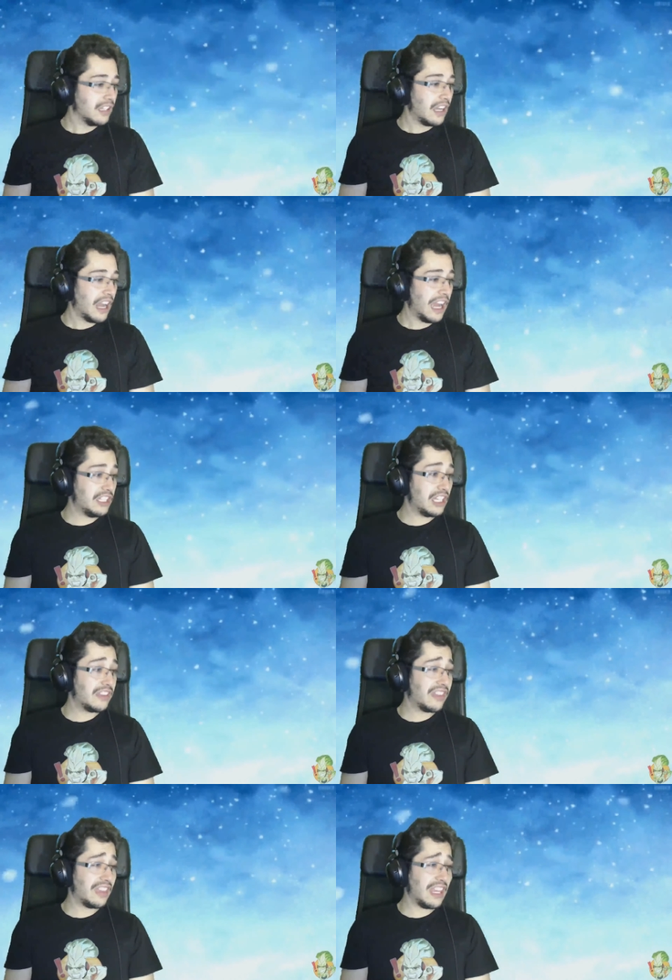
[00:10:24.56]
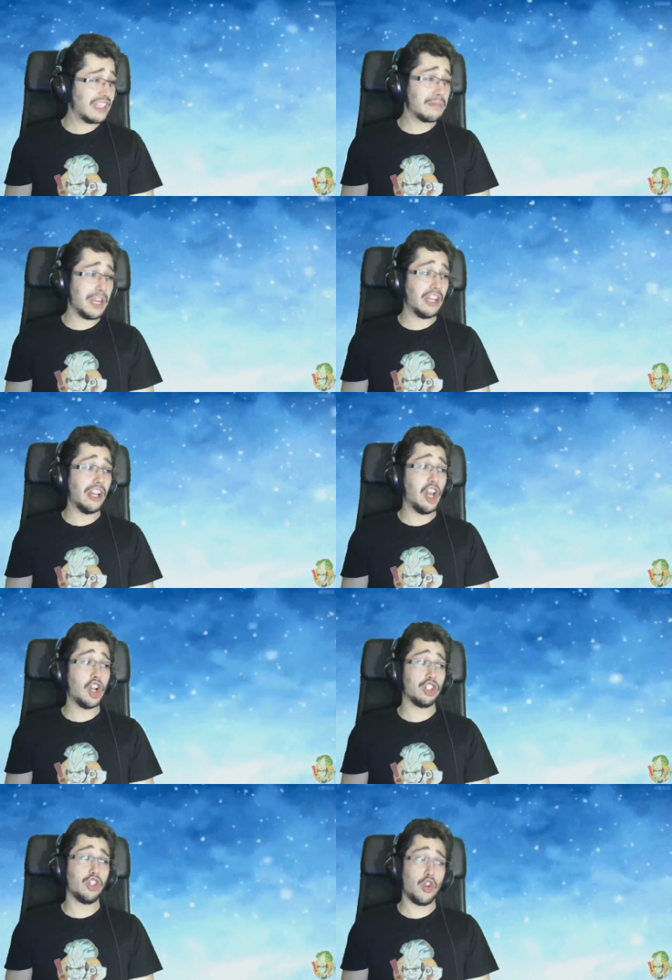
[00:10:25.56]
I did this video
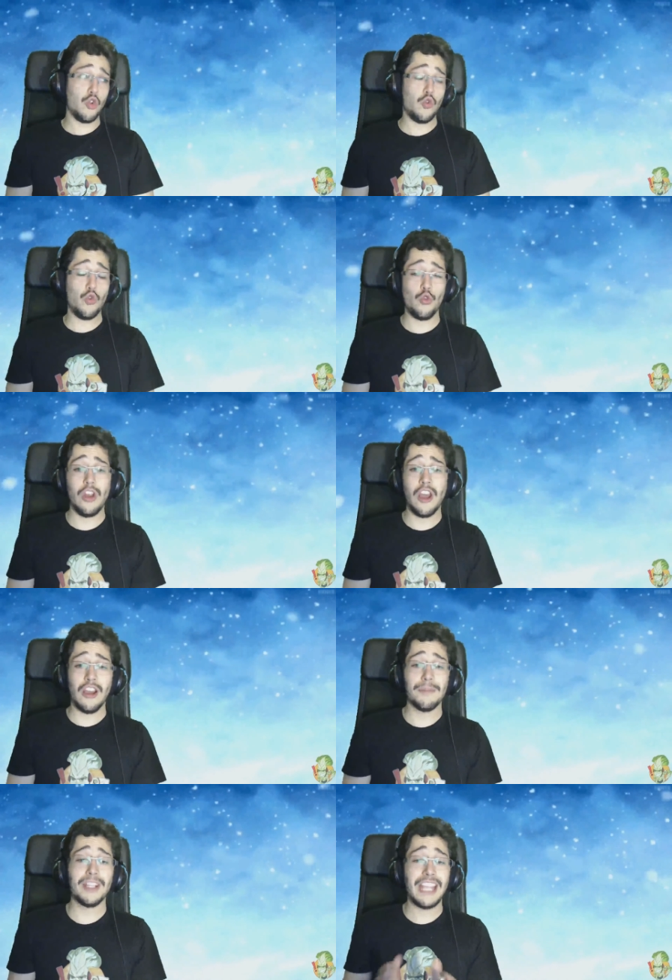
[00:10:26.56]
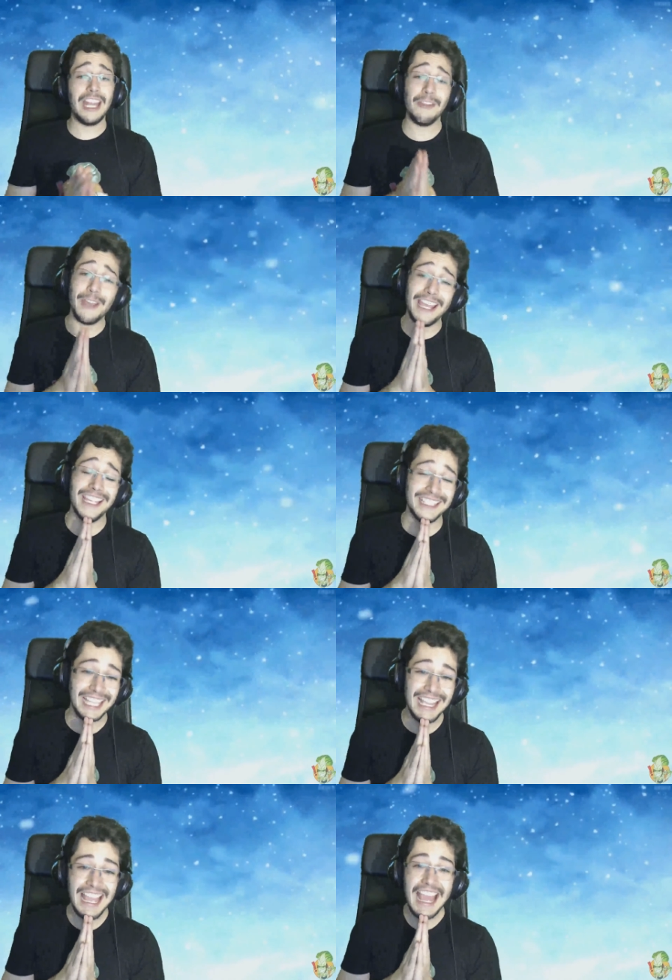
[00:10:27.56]
log too long, but
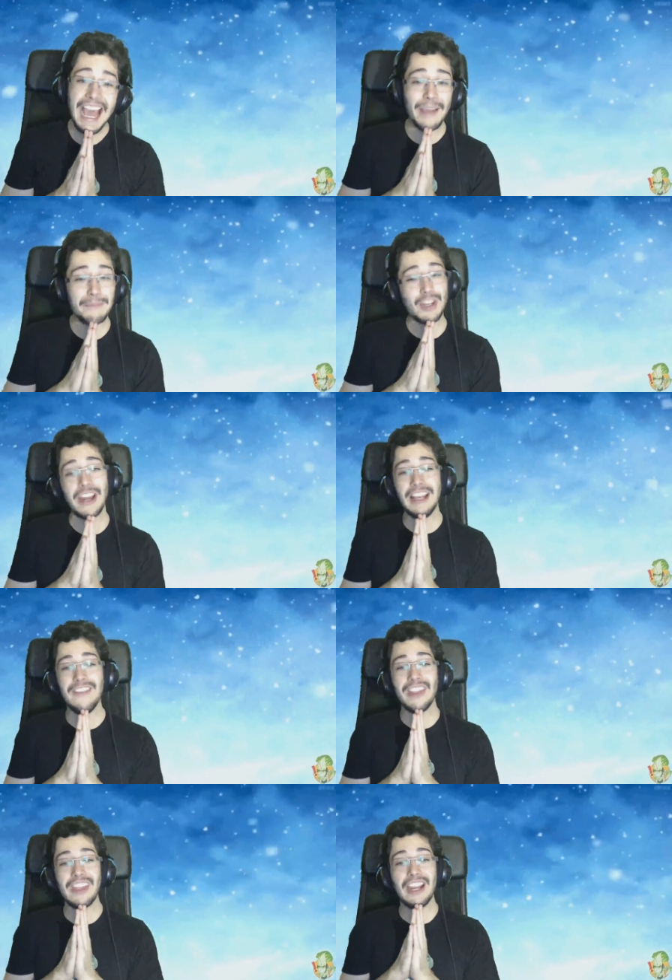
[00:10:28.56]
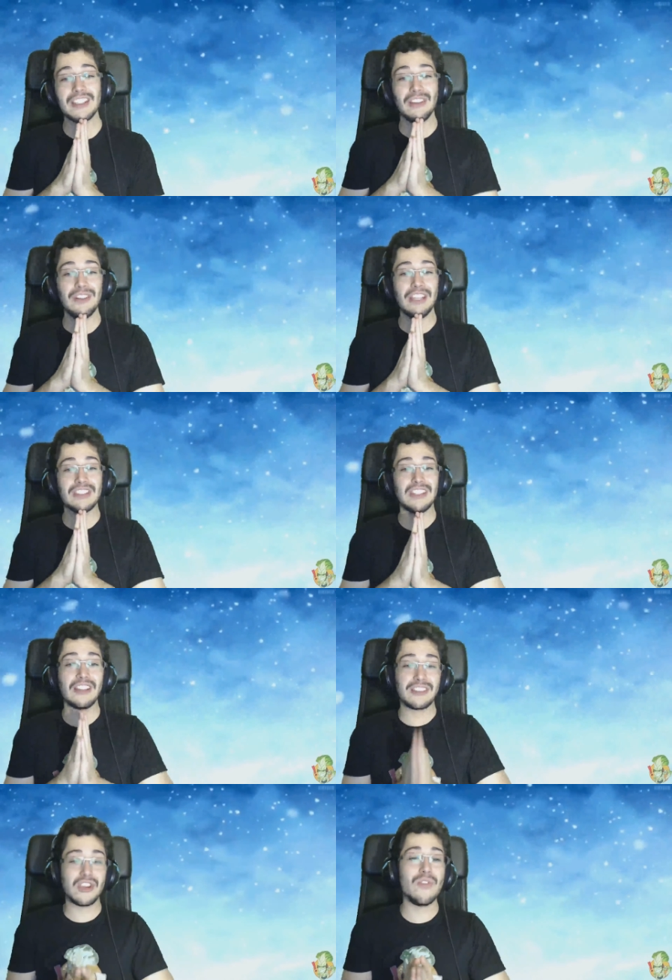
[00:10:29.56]
anyways, I'm gonna leave it there so it's
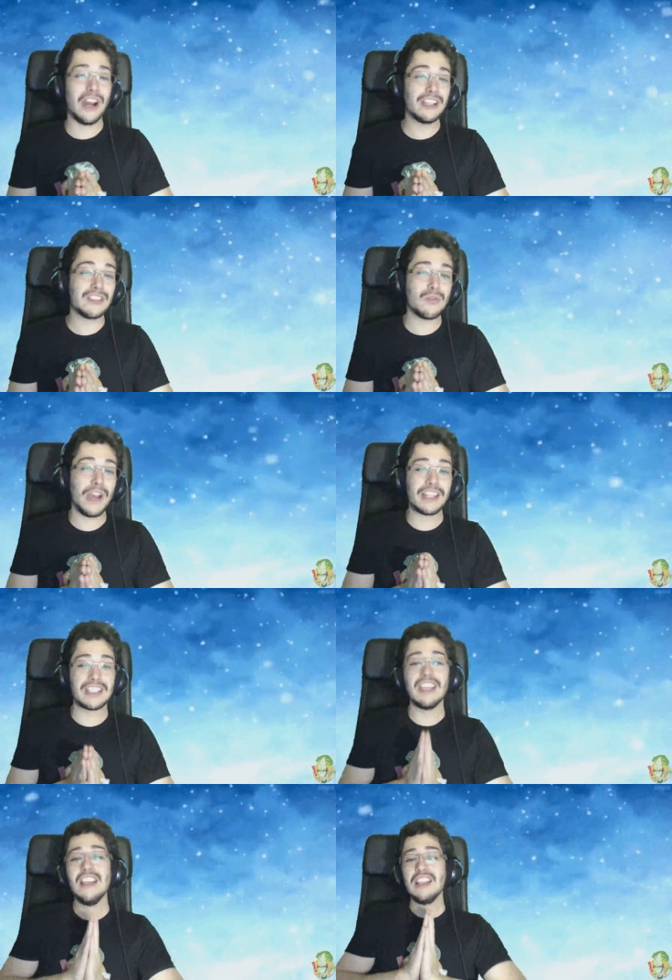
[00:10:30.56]
not too hard to watch.